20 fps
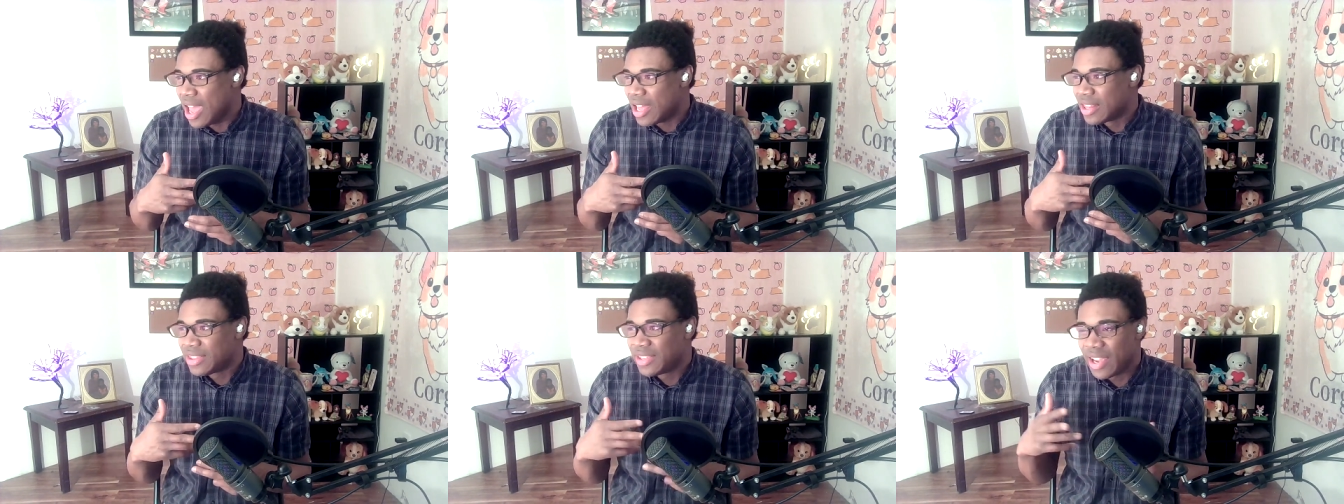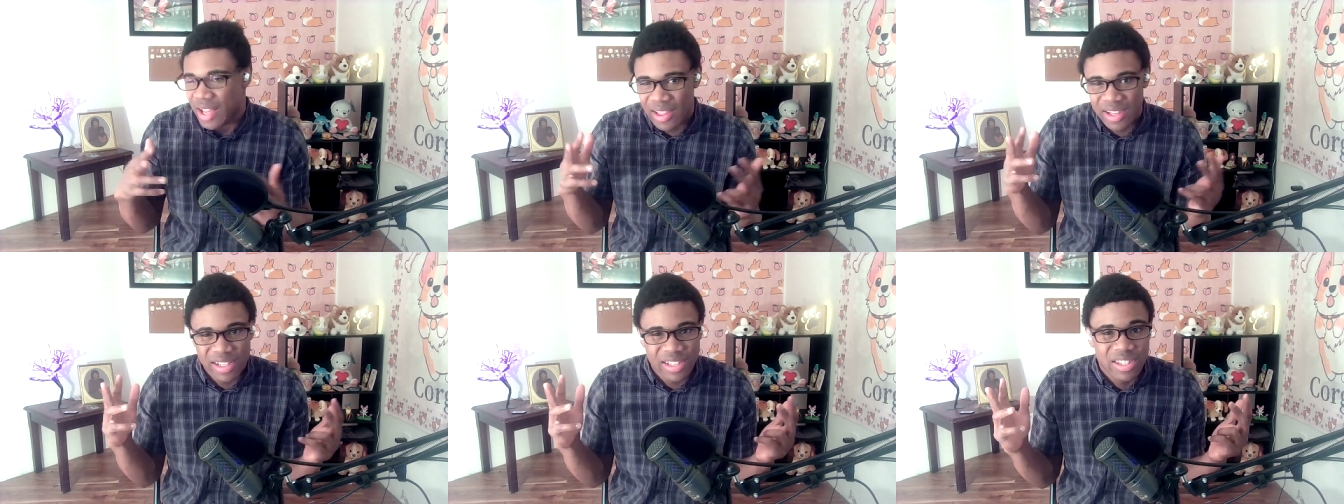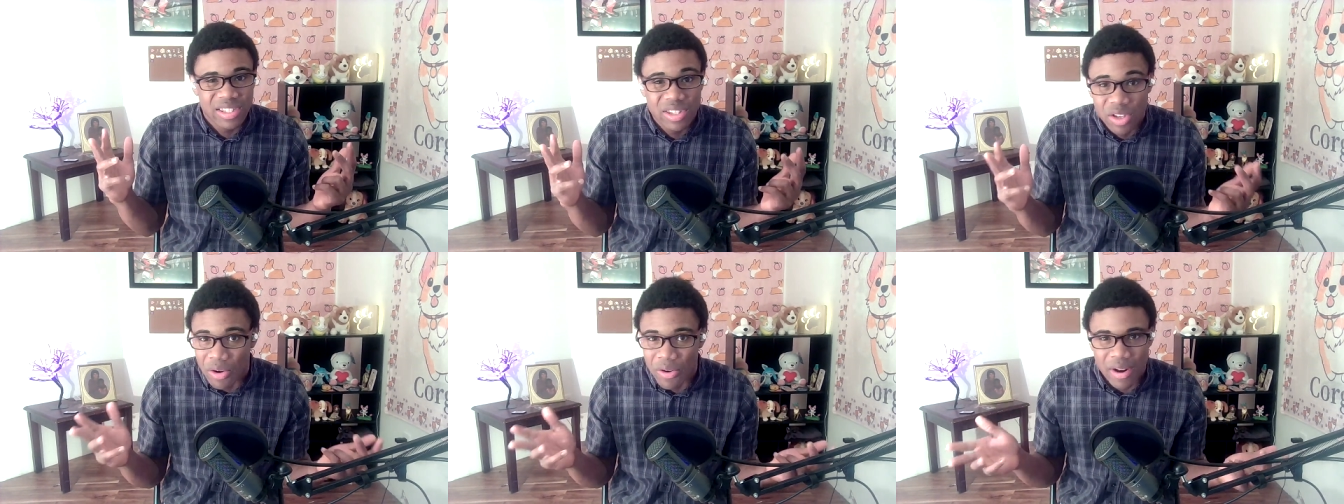tell a
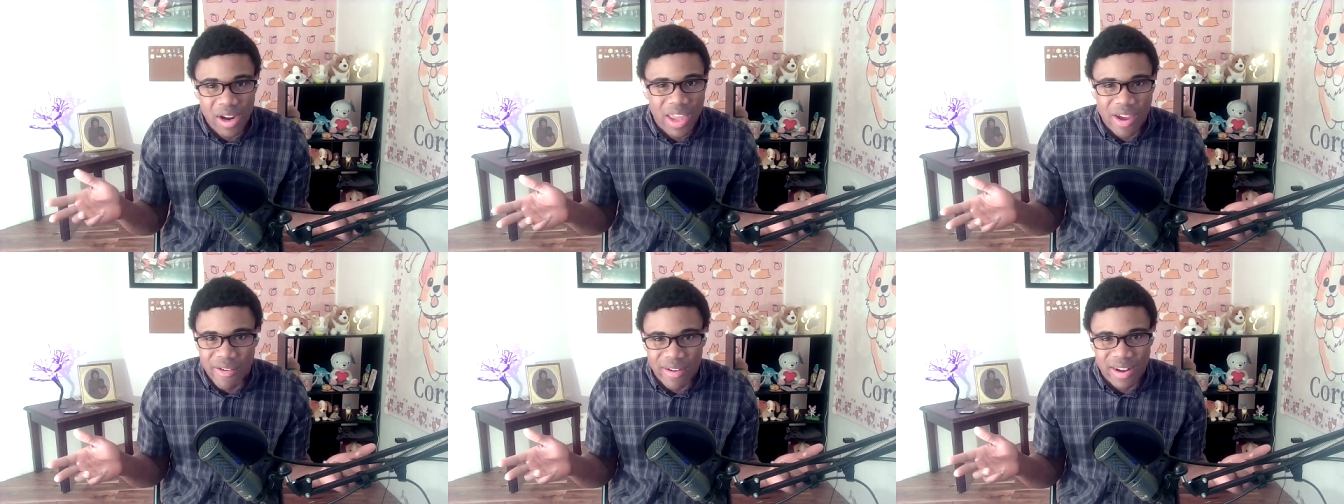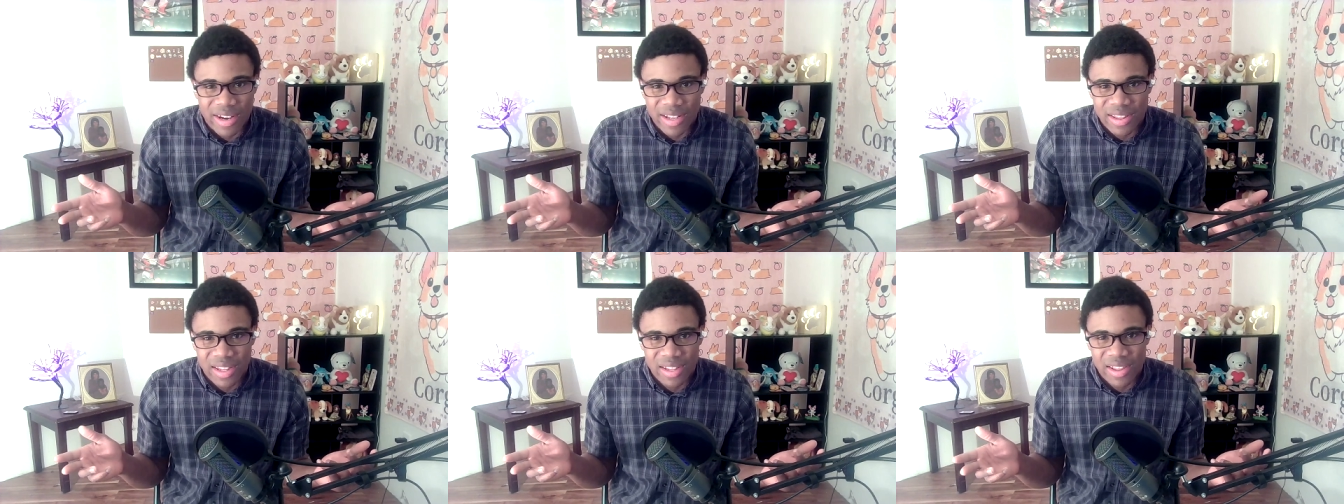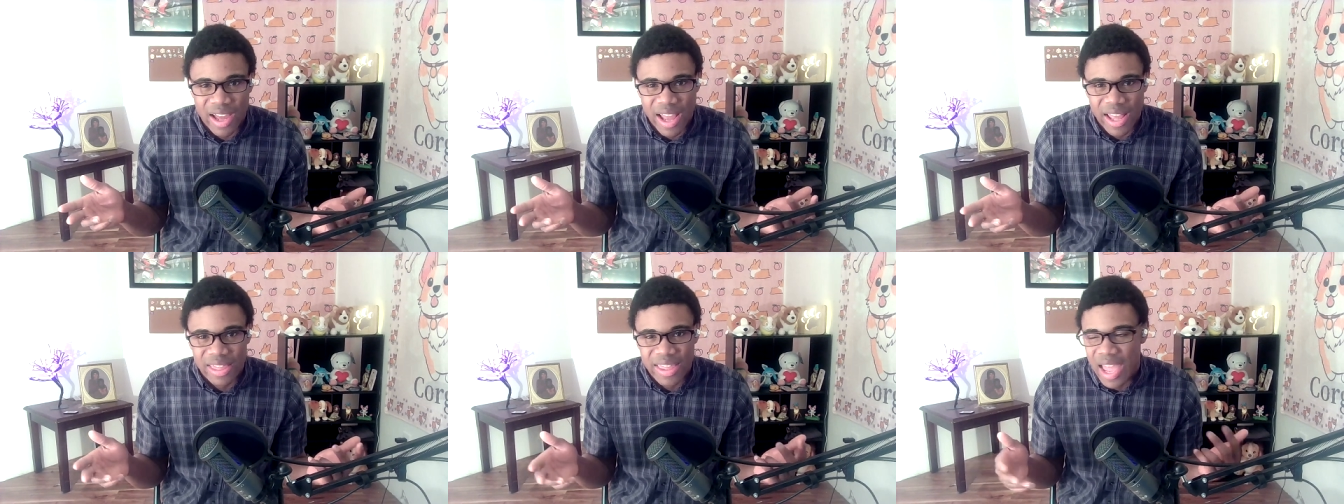story or anything
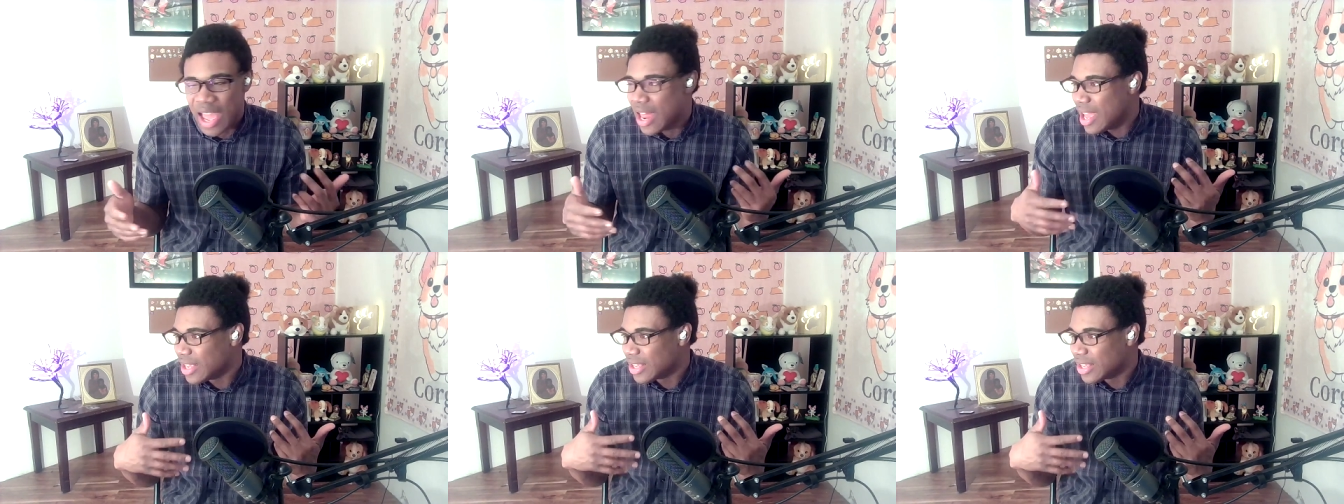like that.